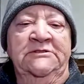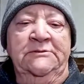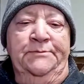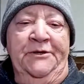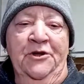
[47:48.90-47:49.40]

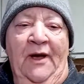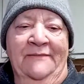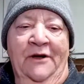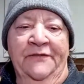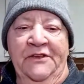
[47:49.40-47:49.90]
but you
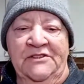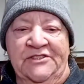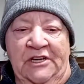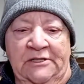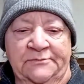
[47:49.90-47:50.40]
have all these
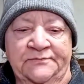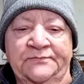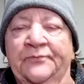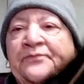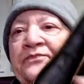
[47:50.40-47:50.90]
um
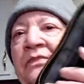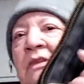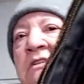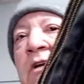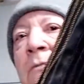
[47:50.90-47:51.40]

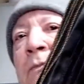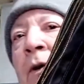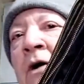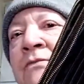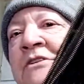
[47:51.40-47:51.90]

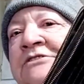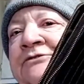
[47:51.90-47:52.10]
compartments